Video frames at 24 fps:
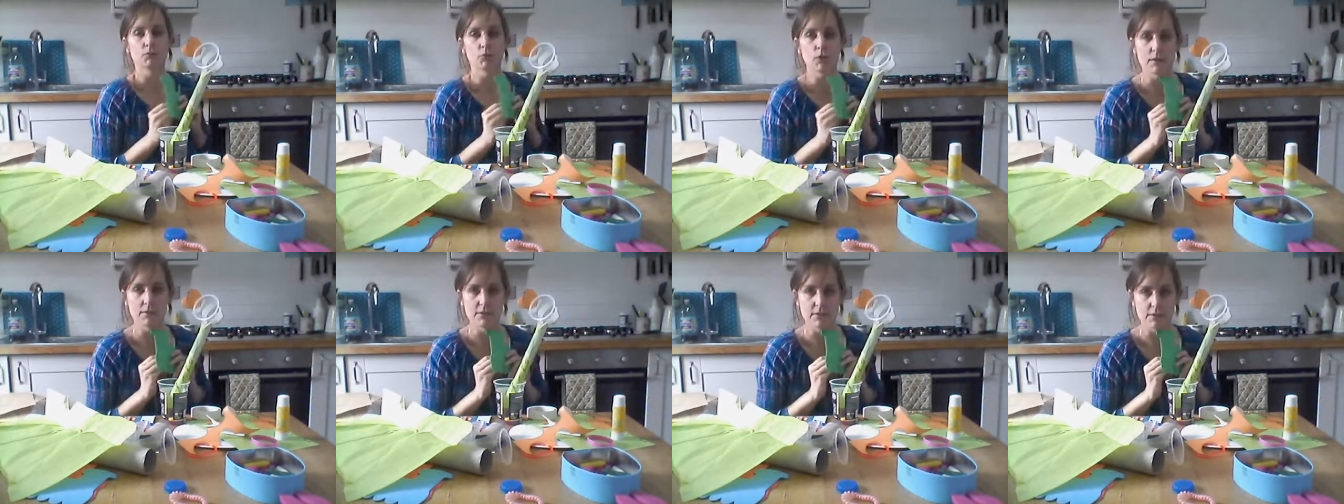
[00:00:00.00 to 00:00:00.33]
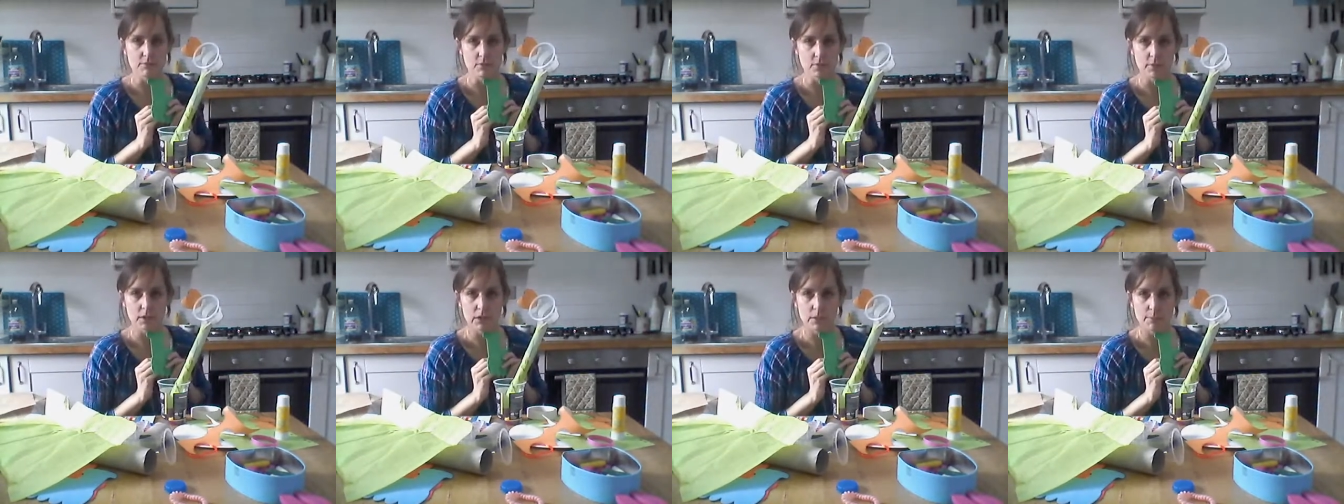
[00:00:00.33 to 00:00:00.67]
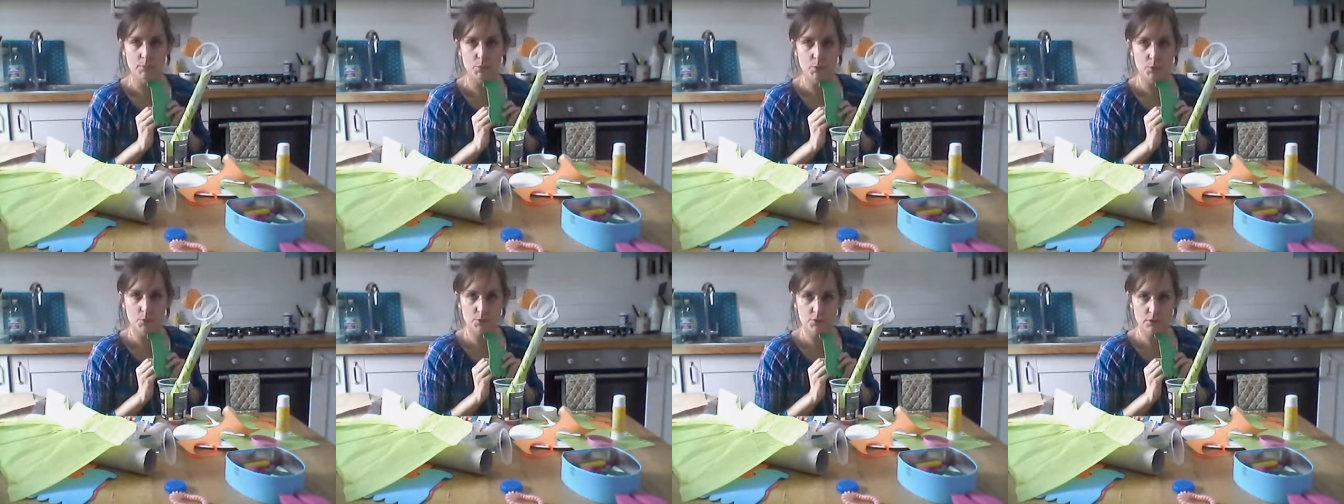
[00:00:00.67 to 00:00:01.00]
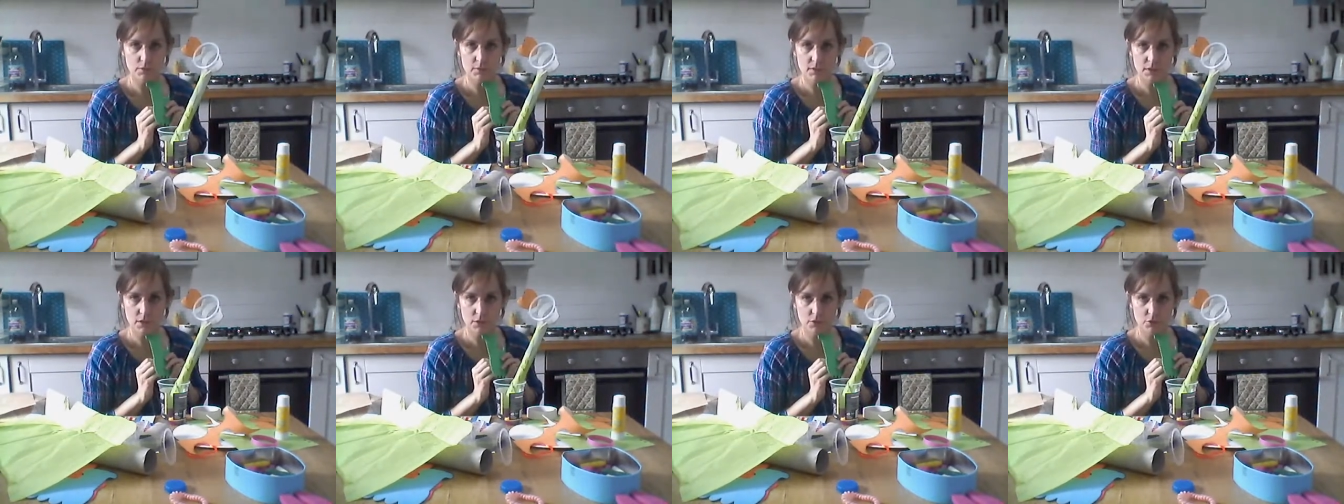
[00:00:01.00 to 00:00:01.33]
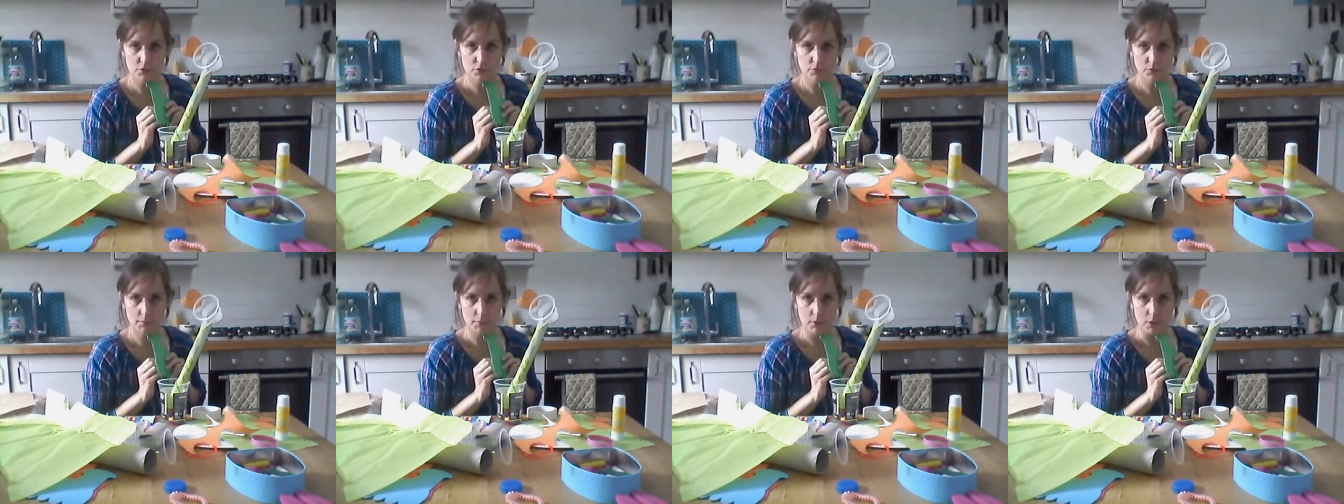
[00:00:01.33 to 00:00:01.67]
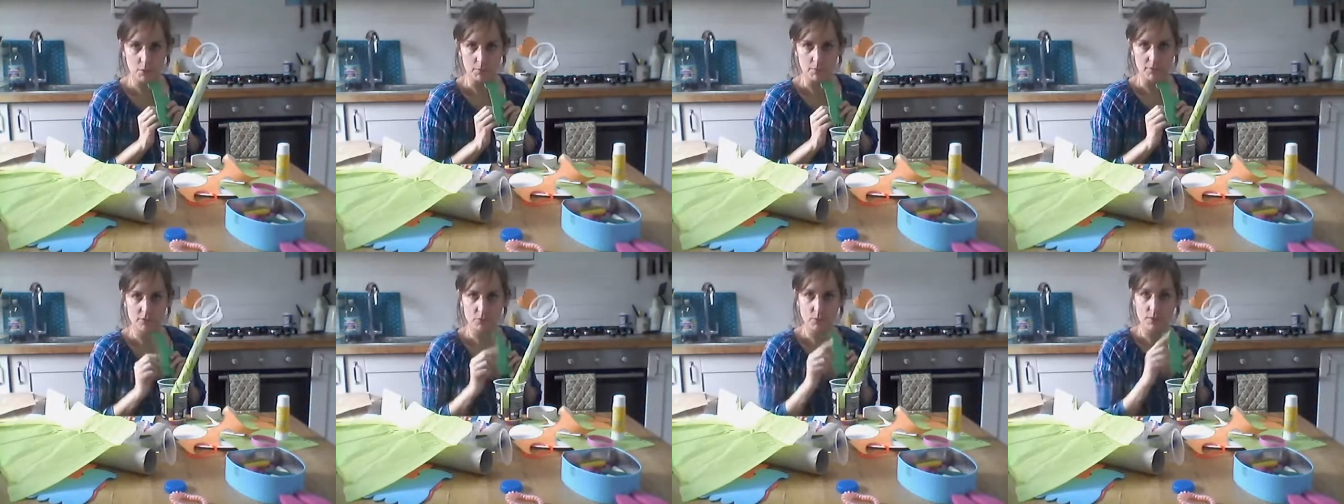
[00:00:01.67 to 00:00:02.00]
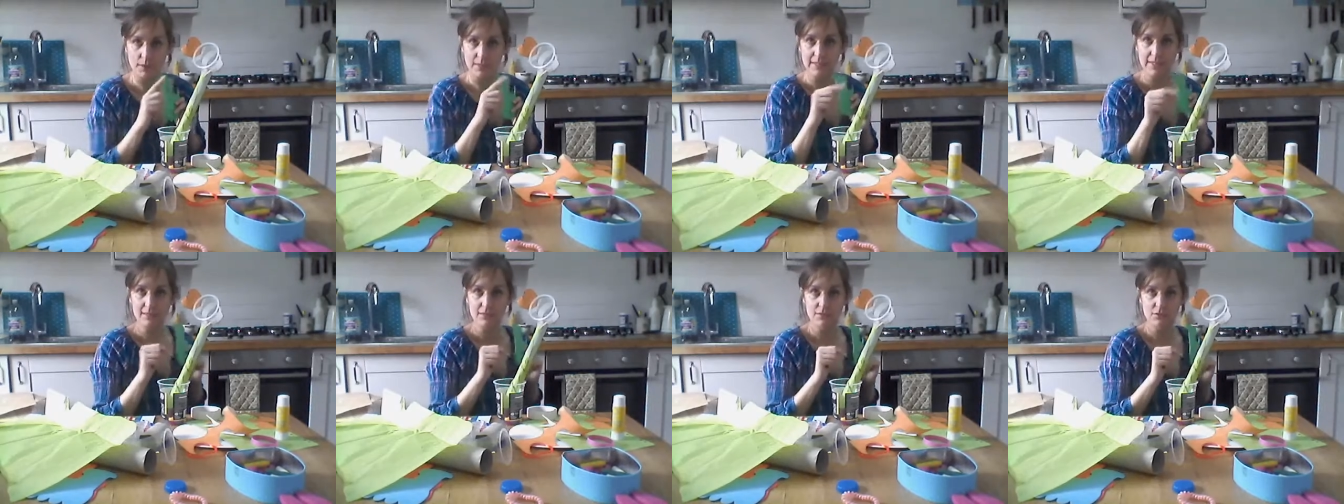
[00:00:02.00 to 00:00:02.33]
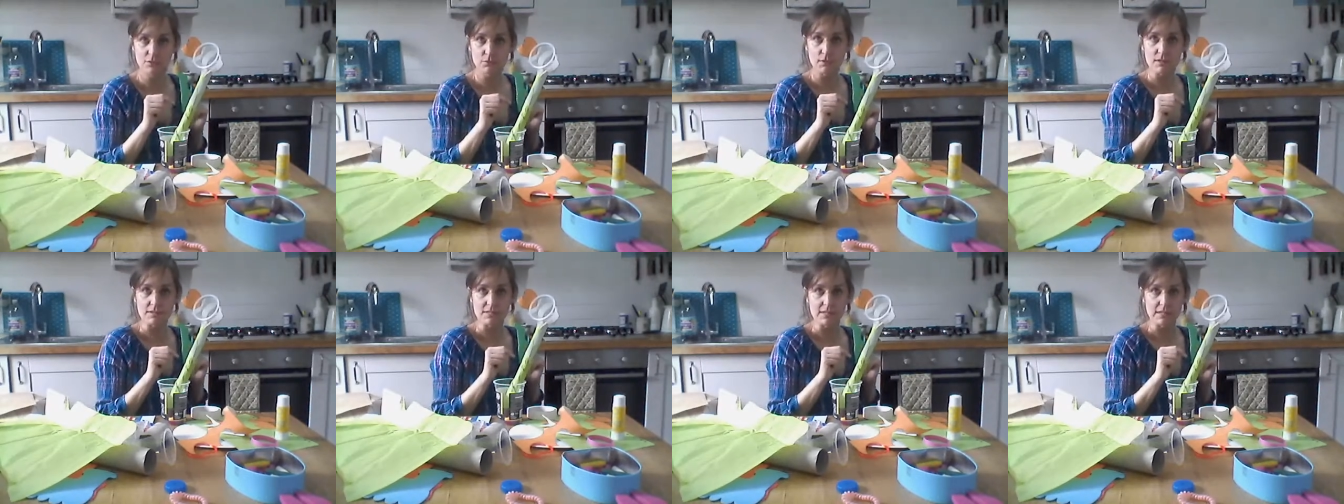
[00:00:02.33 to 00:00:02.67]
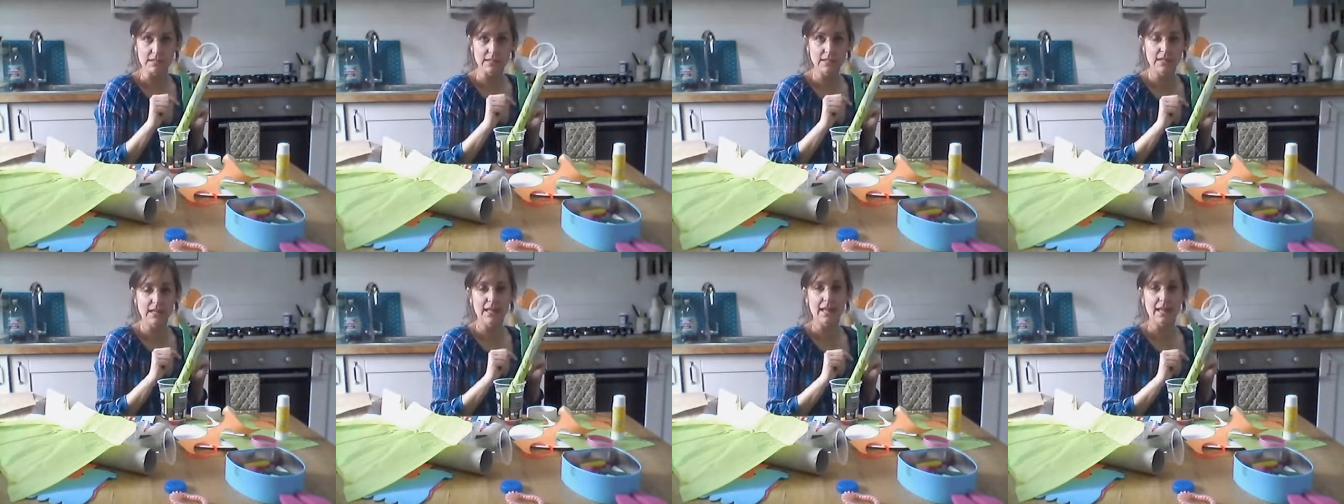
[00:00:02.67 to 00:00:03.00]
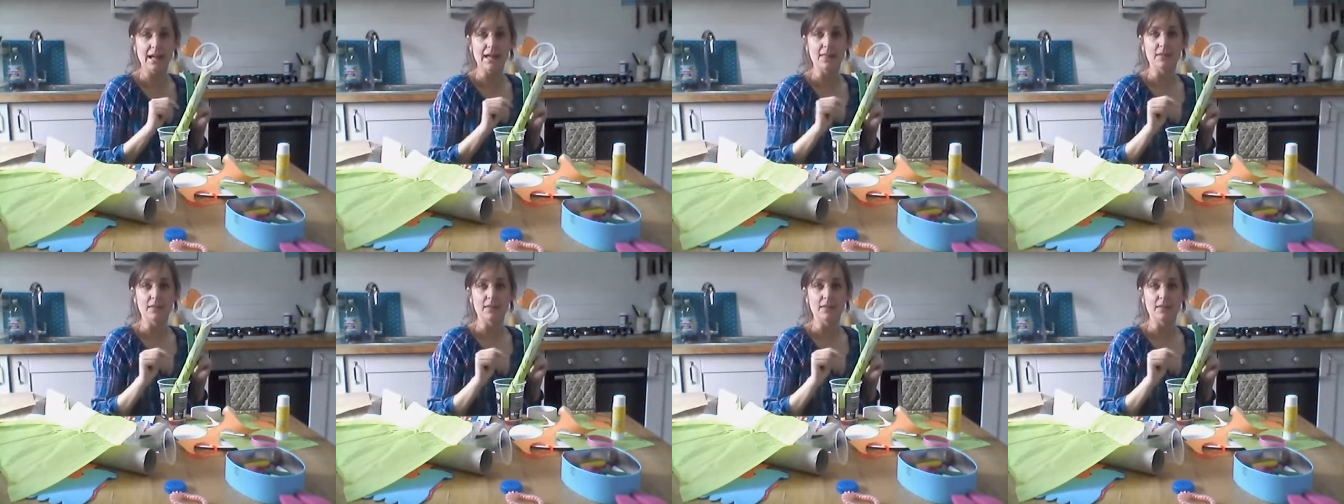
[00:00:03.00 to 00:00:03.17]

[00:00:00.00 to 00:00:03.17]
Right, position. I'm going to pause the video just a moment so I can get this ready.